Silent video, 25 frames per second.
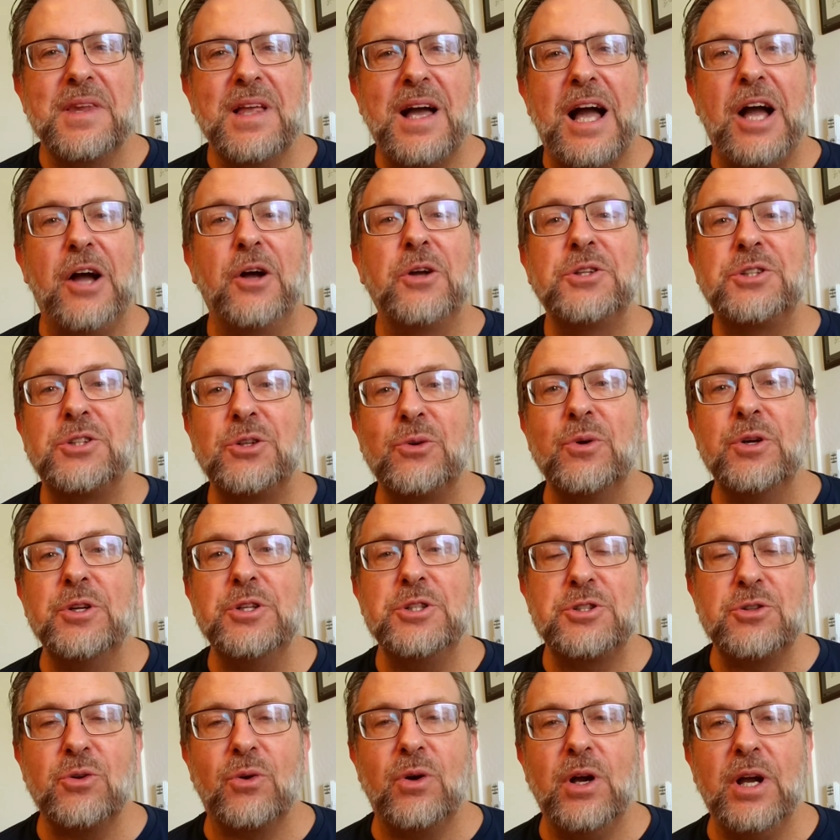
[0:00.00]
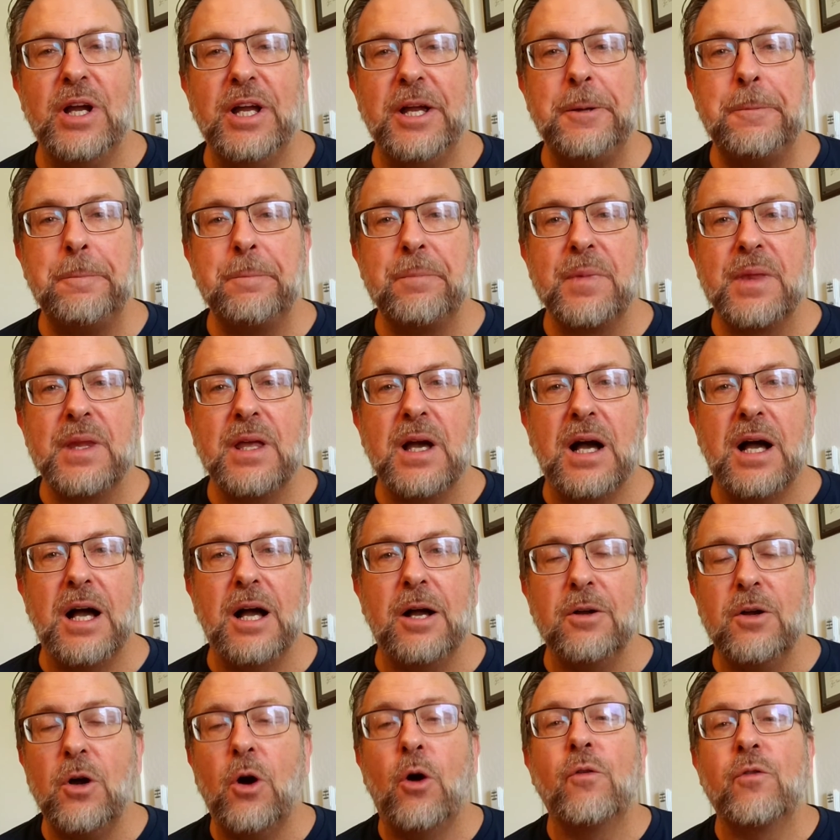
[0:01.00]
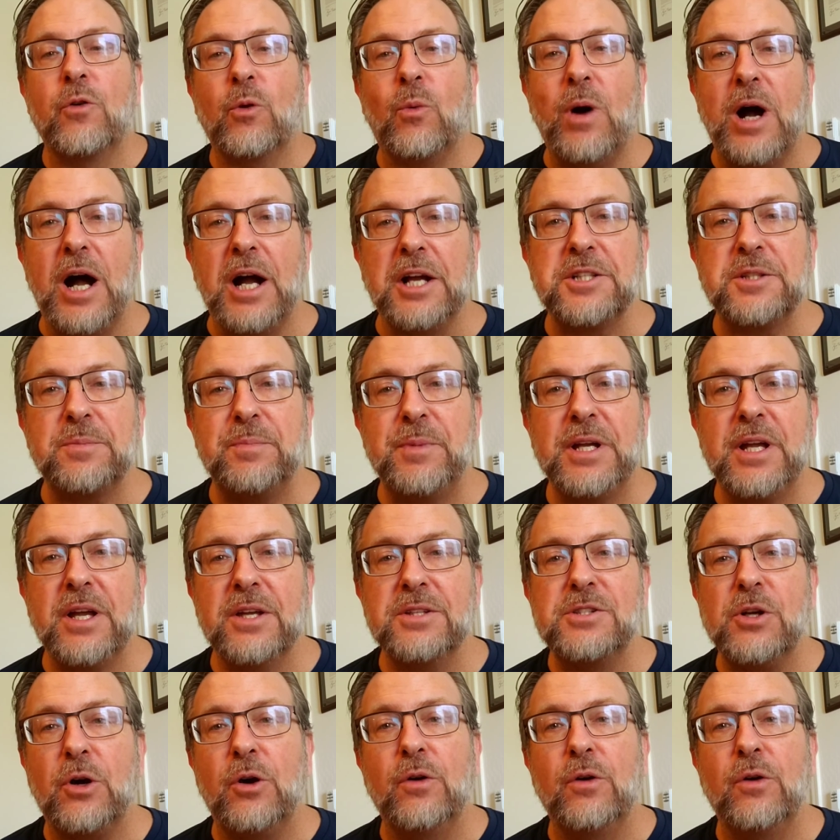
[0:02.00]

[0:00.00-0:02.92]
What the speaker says: I also enjoy Overwatch because